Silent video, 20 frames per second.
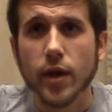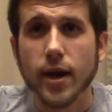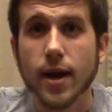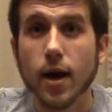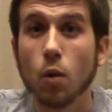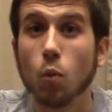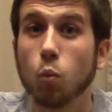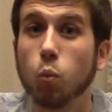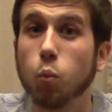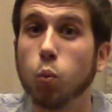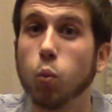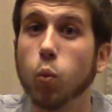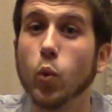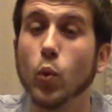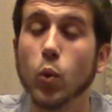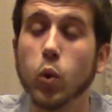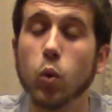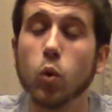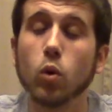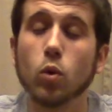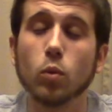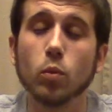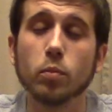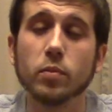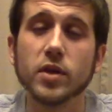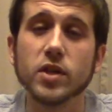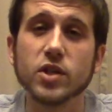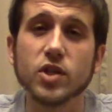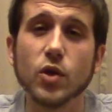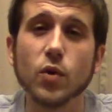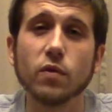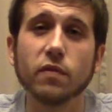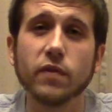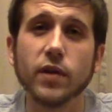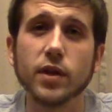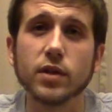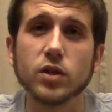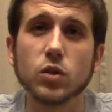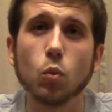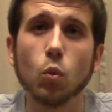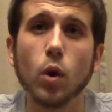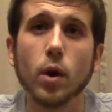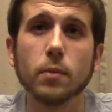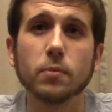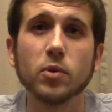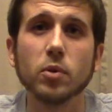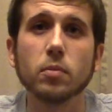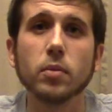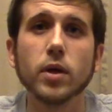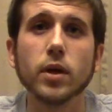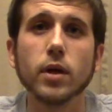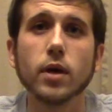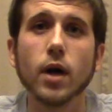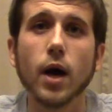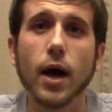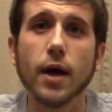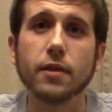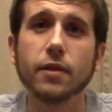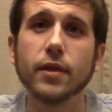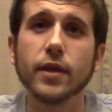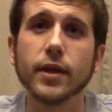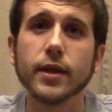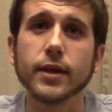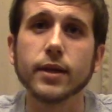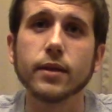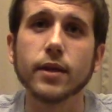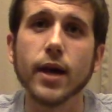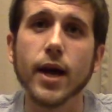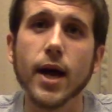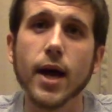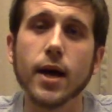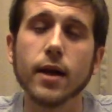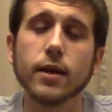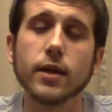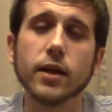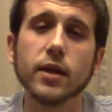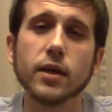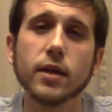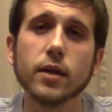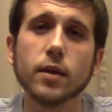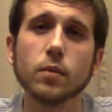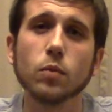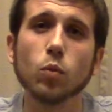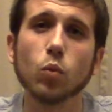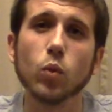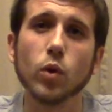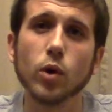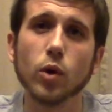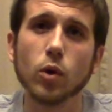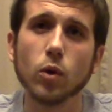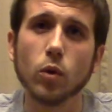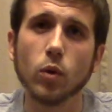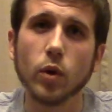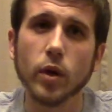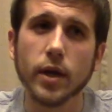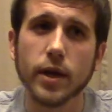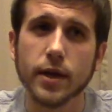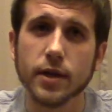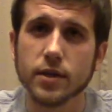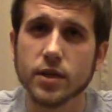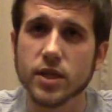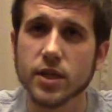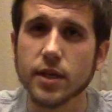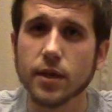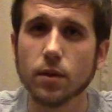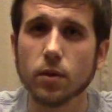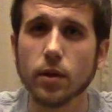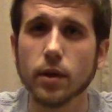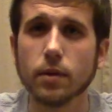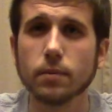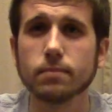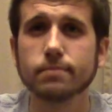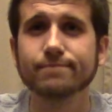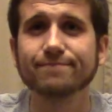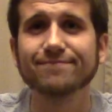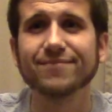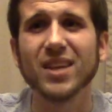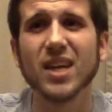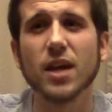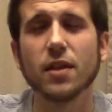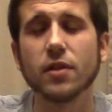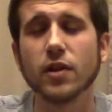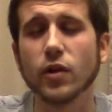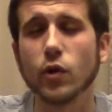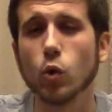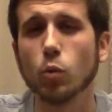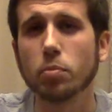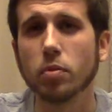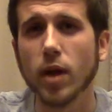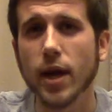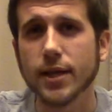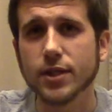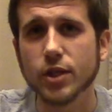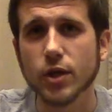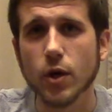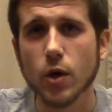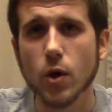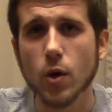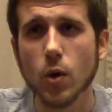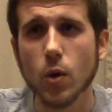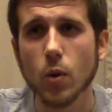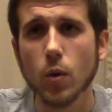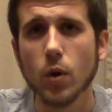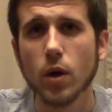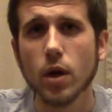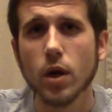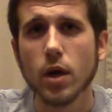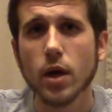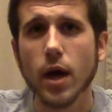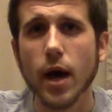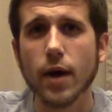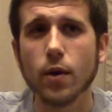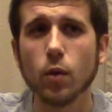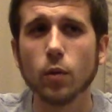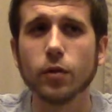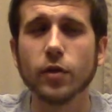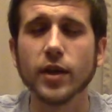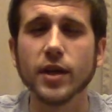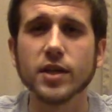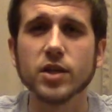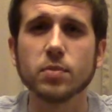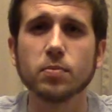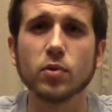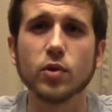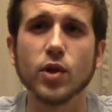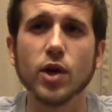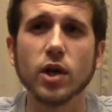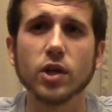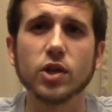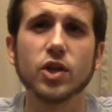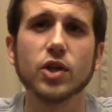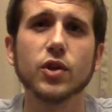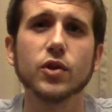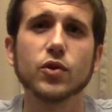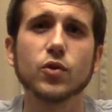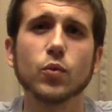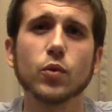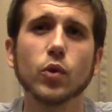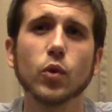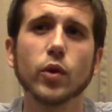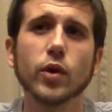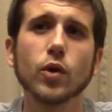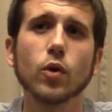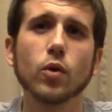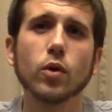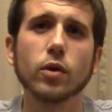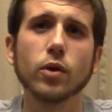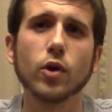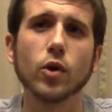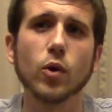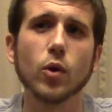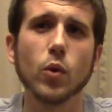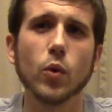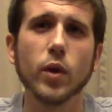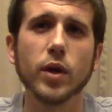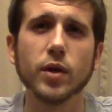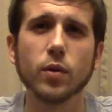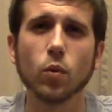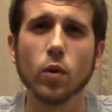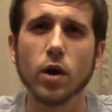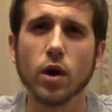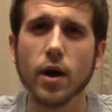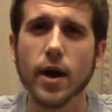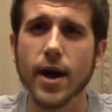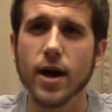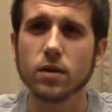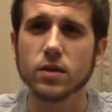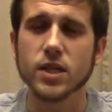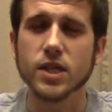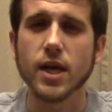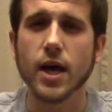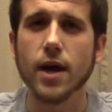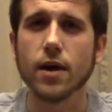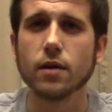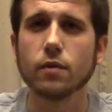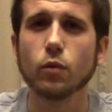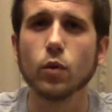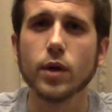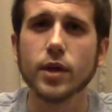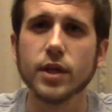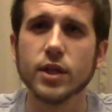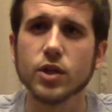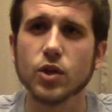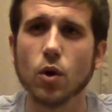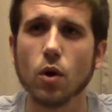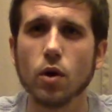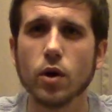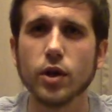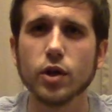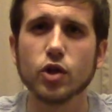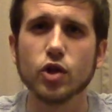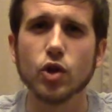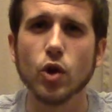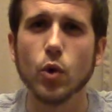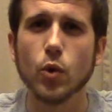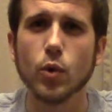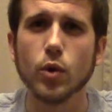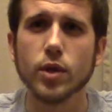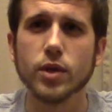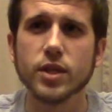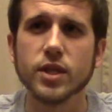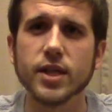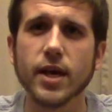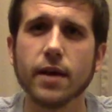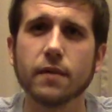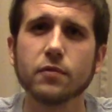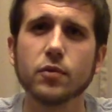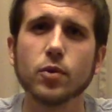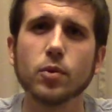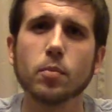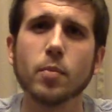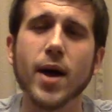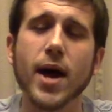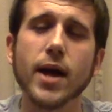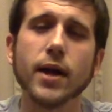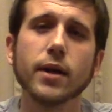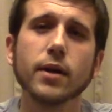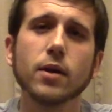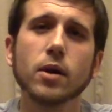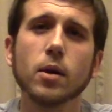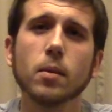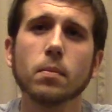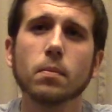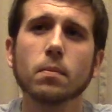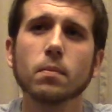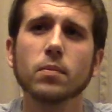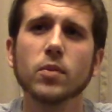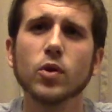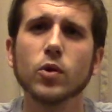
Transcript: that Minnesota fans want him to be. I think that he will hit a ceiling. I think he'll plateau. I don't think his production is really going to go anywhere outside of what he's already shown us after backing up,